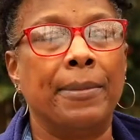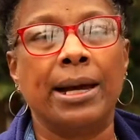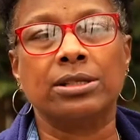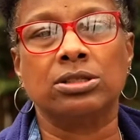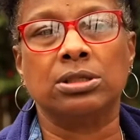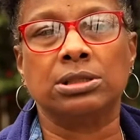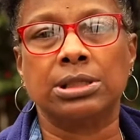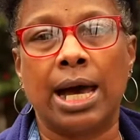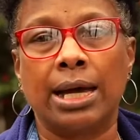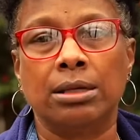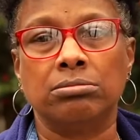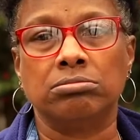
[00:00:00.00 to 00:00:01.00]
back to the
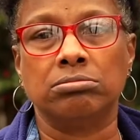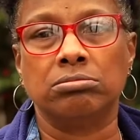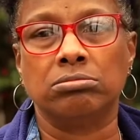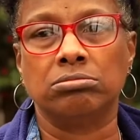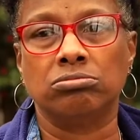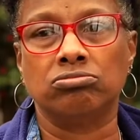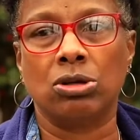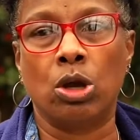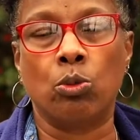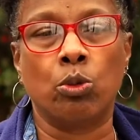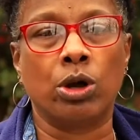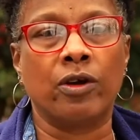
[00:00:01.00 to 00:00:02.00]
site
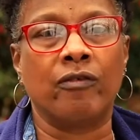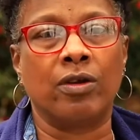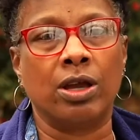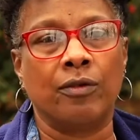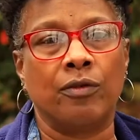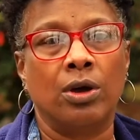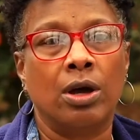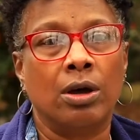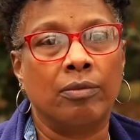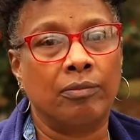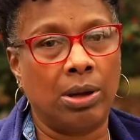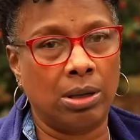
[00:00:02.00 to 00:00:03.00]
and work
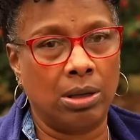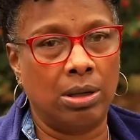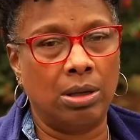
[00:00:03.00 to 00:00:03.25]
but